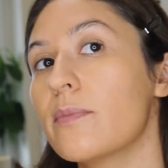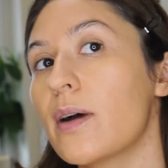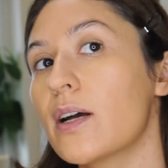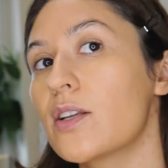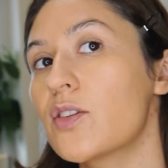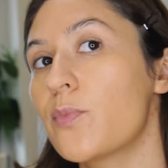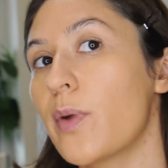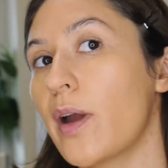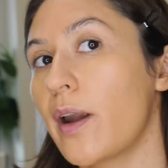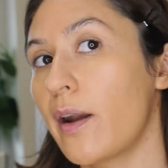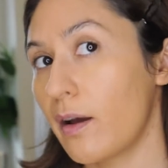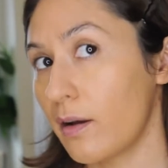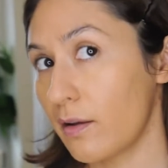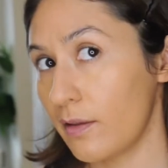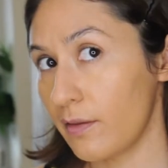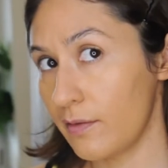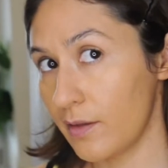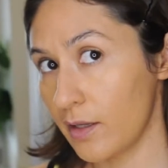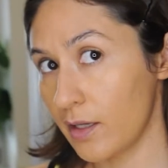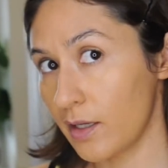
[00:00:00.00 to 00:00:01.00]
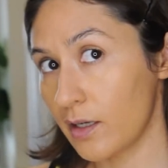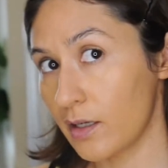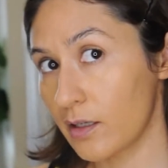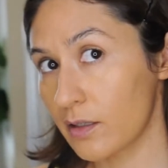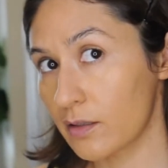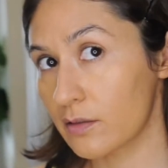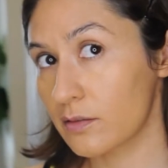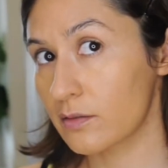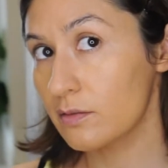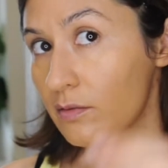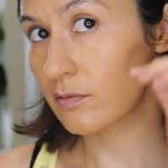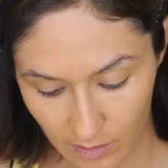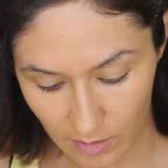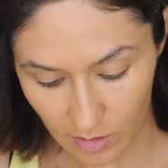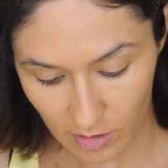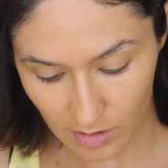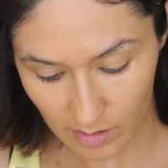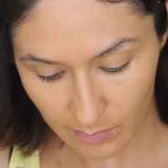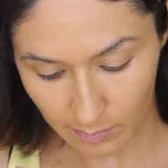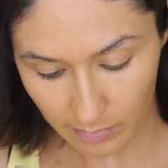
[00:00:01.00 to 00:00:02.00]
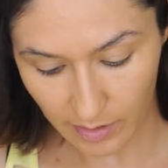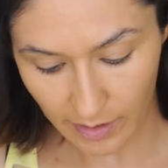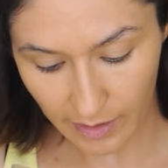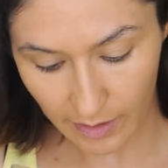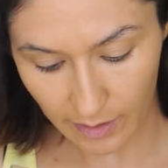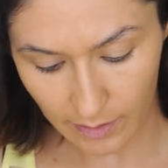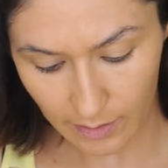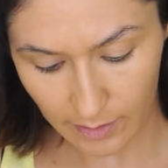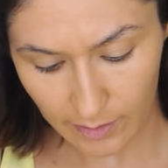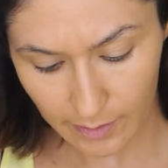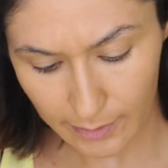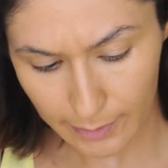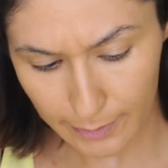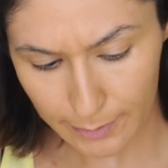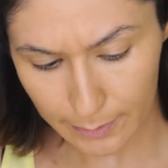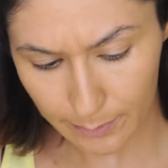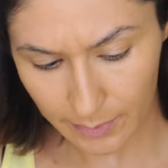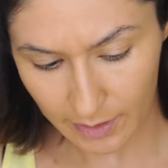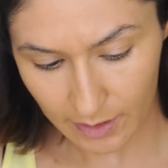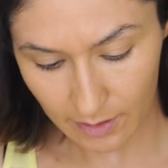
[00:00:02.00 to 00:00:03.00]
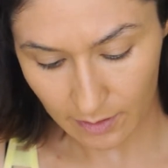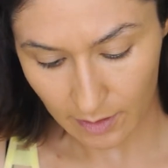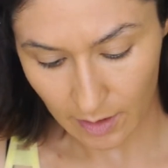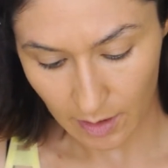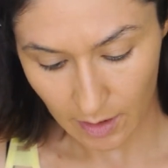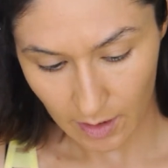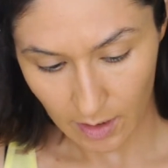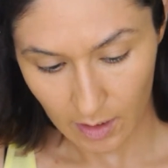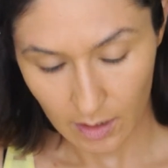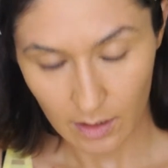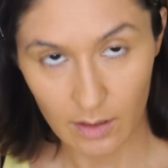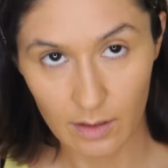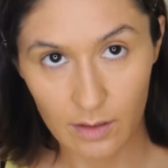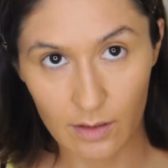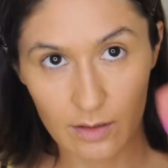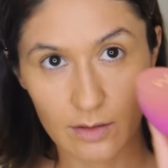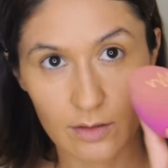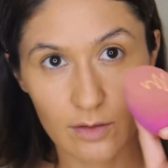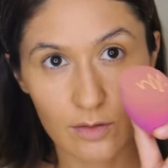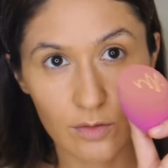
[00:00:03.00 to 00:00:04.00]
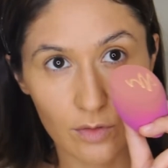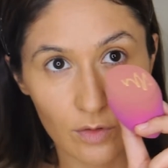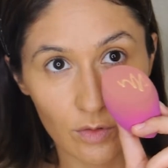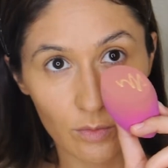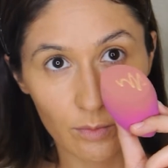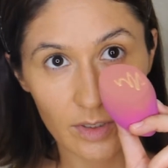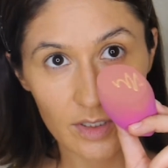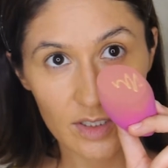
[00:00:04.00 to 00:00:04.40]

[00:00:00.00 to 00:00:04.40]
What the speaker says: much better, I think. I just apply a little bit on my